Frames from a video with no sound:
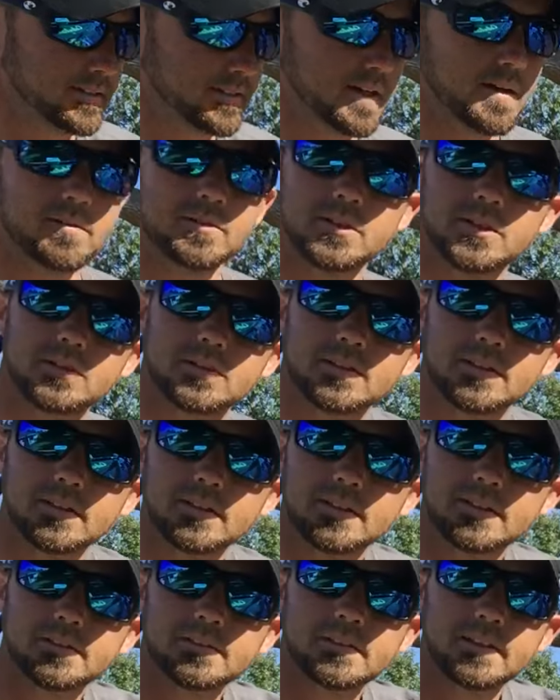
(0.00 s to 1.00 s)
I was using
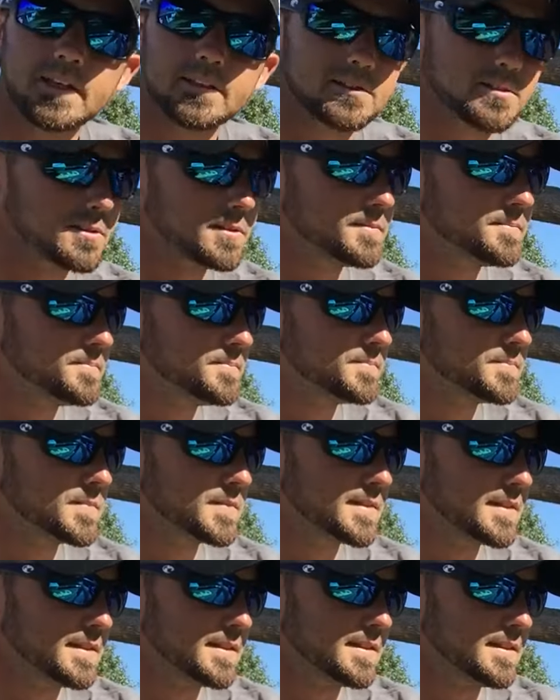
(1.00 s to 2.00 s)
a Kistler.
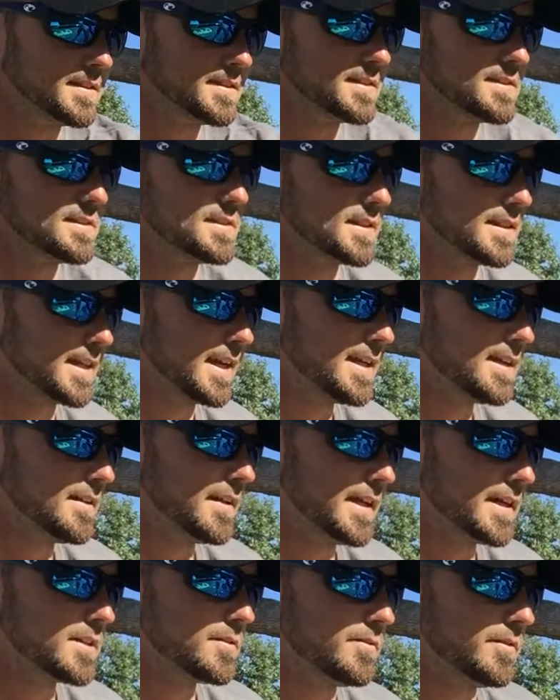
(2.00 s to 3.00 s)
This is the
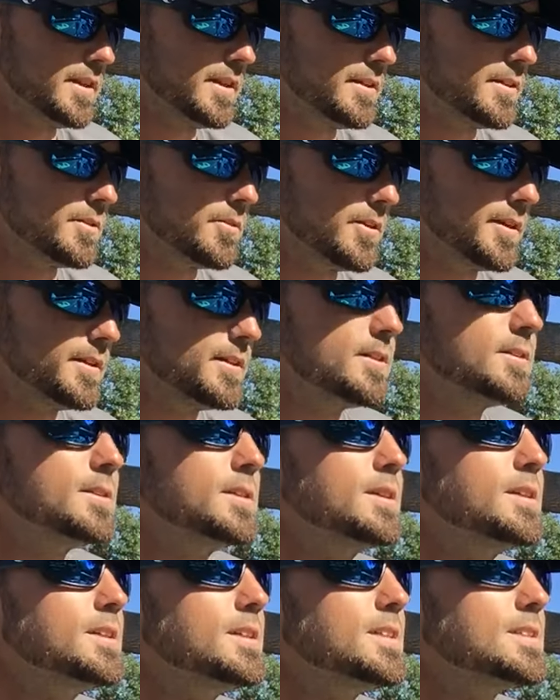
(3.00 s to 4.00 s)
KLX Feel and Reel.
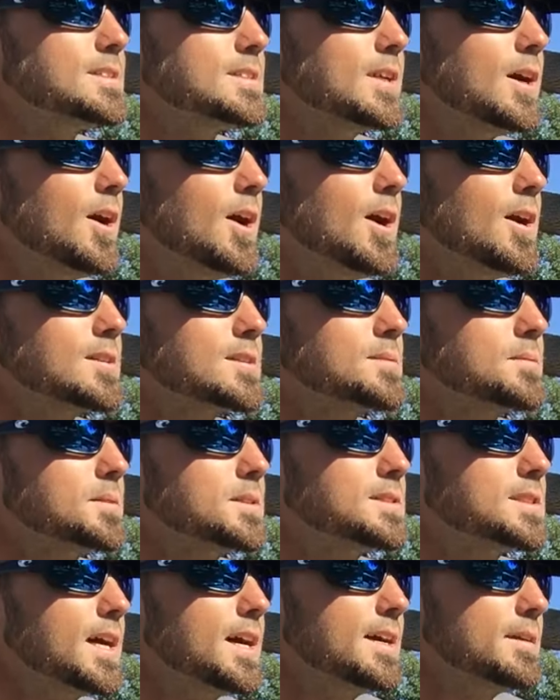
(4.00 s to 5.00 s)
It's an awesome
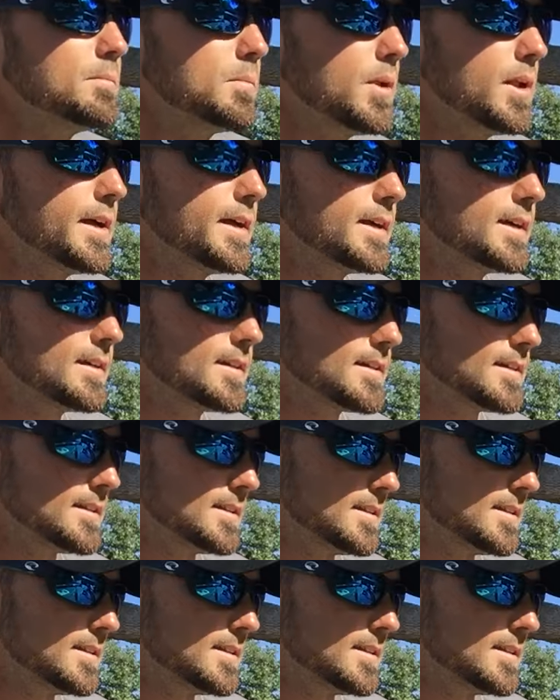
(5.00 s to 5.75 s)
design blank